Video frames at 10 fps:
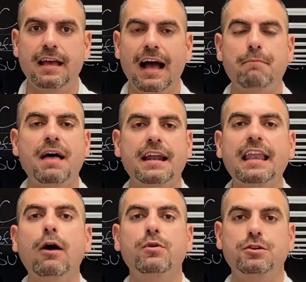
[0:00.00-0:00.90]
I'm not
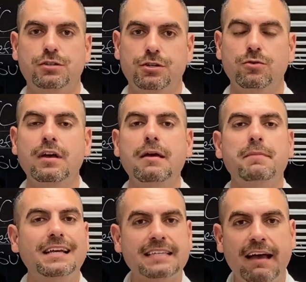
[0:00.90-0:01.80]
allowing you to,
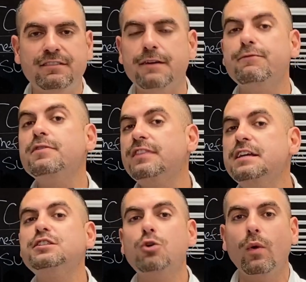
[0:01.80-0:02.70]
because I have different
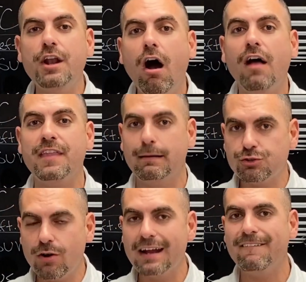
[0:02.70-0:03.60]
things going on that I'm
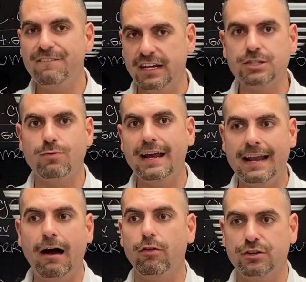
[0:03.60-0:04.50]
trying to fix right now.